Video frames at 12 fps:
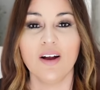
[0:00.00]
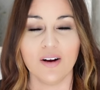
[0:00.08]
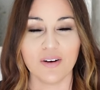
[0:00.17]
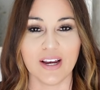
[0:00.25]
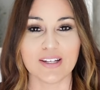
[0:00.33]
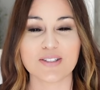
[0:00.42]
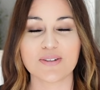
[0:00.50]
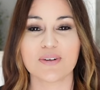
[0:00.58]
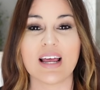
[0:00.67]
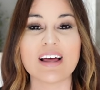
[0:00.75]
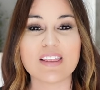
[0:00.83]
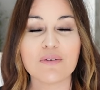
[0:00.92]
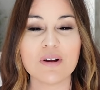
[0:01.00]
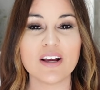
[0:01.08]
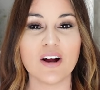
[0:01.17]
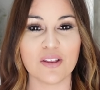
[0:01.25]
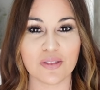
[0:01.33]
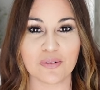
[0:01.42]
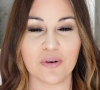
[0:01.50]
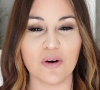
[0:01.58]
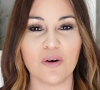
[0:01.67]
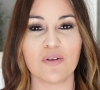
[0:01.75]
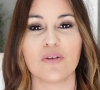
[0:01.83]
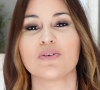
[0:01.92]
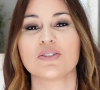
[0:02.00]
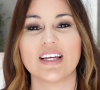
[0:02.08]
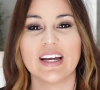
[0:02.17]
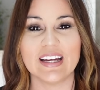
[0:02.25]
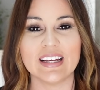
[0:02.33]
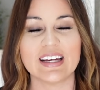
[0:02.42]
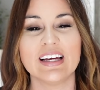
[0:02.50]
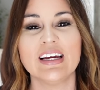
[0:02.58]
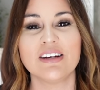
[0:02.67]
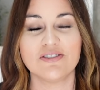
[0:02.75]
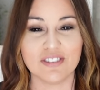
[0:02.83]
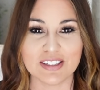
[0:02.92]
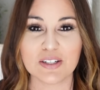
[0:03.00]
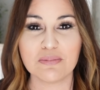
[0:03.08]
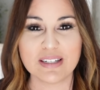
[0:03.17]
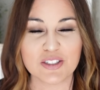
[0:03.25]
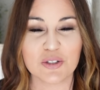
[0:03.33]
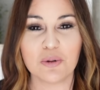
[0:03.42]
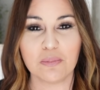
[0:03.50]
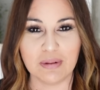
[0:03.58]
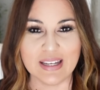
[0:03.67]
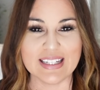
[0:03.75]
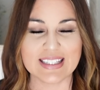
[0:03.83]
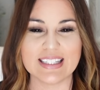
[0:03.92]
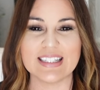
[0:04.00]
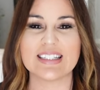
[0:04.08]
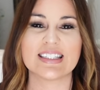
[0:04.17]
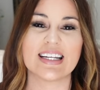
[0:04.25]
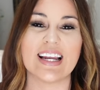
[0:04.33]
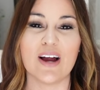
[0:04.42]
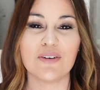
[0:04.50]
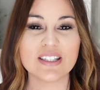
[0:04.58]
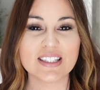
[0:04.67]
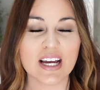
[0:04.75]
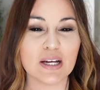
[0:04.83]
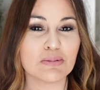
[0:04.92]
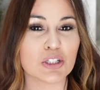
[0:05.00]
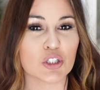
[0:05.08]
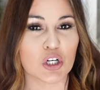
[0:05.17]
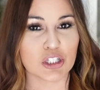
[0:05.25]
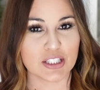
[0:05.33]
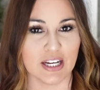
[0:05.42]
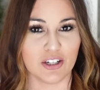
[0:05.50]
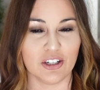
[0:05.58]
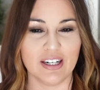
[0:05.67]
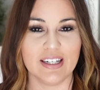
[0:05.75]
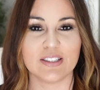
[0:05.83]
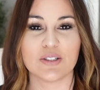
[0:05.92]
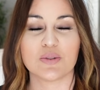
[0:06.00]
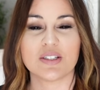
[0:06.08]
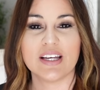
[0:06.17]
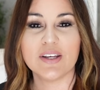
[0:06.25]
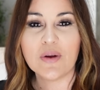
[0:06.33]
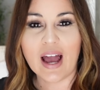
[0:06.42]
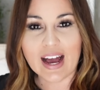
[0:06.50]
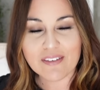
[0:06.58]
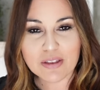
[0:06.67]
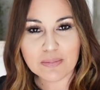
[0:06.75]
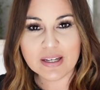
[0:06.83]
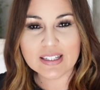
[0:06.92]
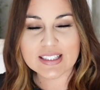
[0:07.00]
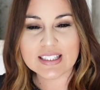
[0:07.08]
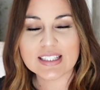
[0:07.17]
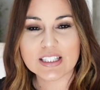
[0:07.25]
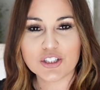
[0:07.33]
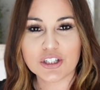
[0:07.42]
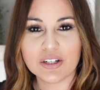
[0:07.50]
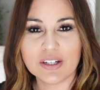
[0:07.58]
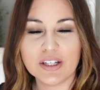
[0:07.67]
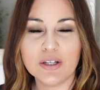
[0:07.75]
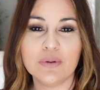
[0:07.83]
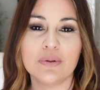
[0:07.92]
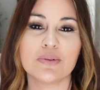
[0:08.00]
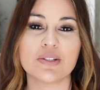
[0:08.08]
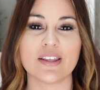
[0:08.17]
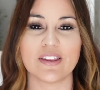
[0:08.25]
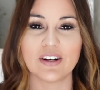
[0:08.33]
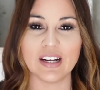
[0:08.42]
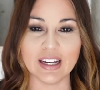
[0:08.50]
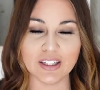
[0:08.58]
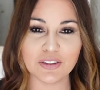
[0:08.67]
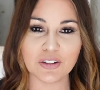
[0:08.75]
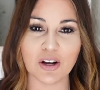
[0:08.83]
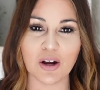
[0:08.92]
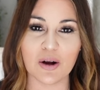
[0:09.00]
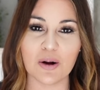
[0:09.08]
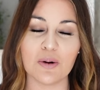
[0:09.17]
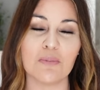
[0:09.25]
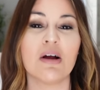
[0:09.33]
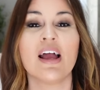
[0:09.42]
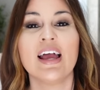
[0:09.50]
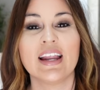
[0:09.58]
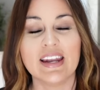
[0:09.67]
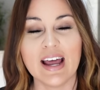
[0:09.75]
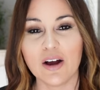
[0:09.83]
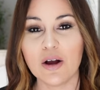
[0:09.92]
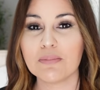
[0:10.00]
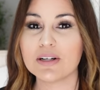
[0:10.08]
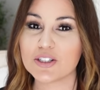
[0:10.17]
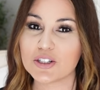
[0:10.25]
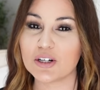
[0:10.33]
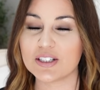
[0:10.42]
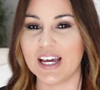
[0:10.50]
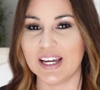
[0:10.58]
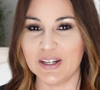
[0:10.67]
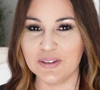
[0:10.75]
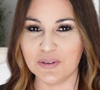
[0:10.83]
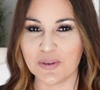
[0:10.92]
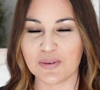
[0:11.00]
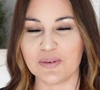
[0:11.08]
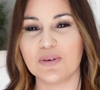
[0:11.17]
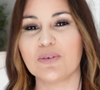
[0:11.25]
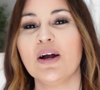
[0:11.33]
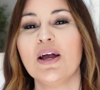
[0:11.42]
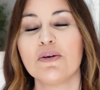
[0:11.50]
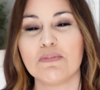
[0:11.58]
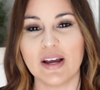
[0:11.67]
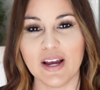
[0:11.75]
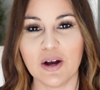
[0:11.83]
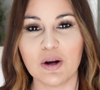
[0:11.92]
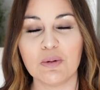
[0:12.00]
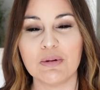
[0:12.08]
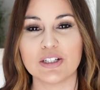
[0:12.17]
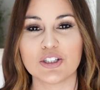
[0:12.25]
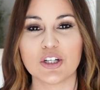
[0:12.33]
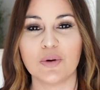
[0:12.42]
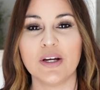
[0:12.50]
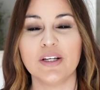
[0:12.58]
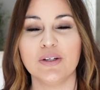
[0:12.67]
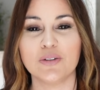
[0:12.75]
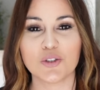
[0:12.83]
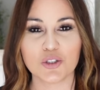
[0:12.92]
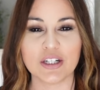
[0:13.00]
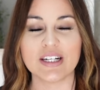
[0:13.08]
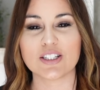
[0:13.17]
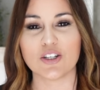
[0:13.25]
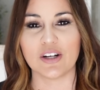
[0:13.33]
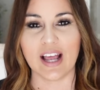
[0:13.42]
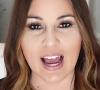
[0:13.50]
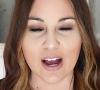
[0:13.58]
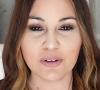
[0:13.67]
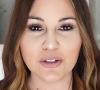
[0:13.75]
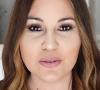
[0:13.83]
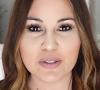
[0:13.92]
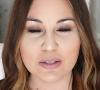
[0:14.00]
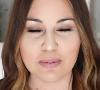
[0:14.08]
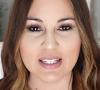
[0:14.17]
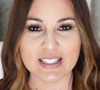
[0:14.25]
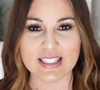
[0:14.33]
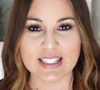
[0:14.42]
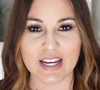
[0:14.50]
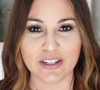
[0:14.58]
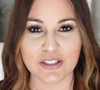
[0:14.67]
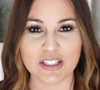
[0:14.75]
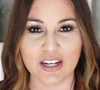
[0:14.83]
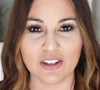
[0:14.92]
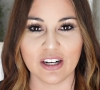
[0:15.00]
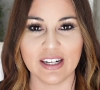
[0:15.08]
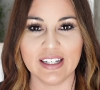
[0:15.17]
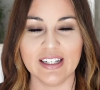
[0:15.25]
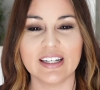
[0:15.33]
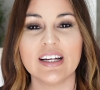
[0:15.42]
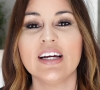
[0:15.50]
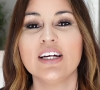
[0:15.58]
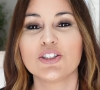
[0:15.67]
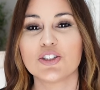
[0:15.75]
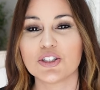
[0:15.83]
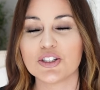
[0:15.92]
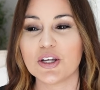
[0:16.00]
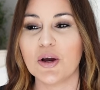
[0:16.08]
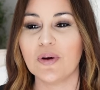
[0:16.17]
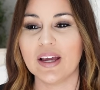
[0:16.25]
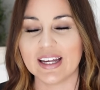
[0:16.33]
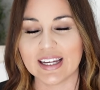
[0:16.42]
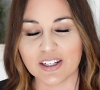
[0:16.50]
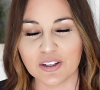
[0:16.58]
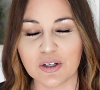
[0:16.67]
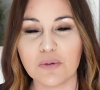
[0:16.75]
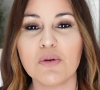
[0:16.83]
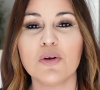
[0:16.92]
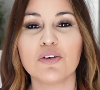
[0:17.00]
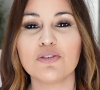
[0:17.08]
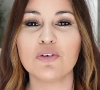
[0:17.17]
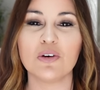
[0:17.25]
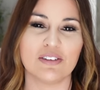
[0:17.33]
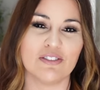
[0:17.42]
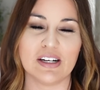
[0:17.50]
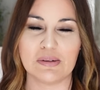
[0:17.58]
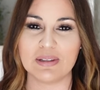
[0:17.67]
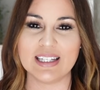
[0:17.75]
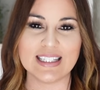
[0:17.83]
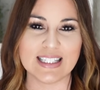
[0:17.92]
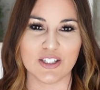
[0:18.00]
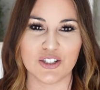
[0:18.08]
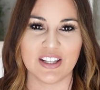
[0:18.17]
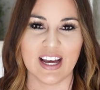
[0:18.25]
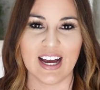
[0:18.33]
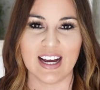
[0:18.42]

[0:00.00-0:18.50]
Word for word: Okay, so now that we got through all those like fundamental pieces, now it's time to start decorating. So say you have the pieces that you're gonna use, they're in your home. Now I'm gonna start taking you through my home and showing you tricks on how to use the pieces that you're decorating just so it can look beautiful and very pleasing to the